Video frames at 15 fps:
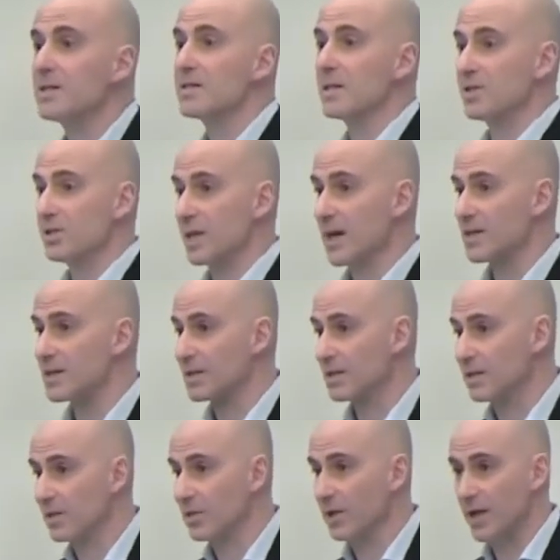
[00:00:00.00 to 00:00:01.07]
such as uh,
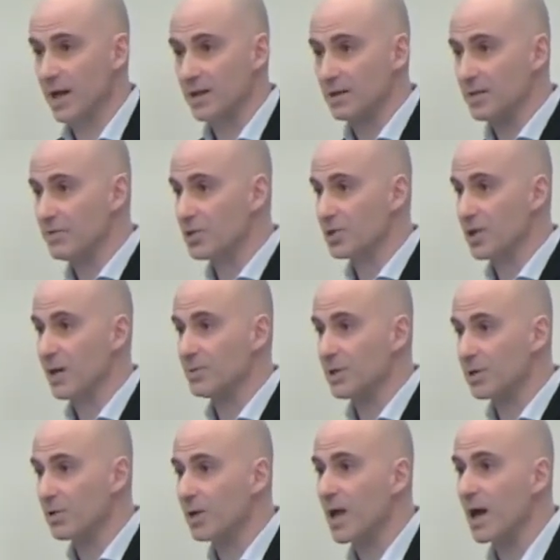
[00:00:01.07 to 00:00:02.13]
the collective sharing
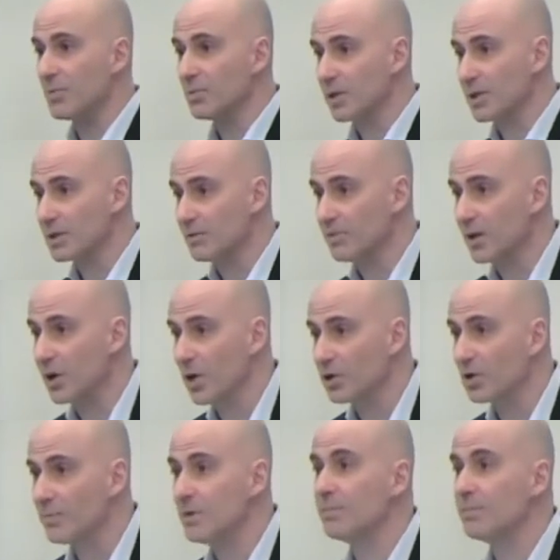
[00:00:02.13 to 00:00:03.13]
collaborative economy,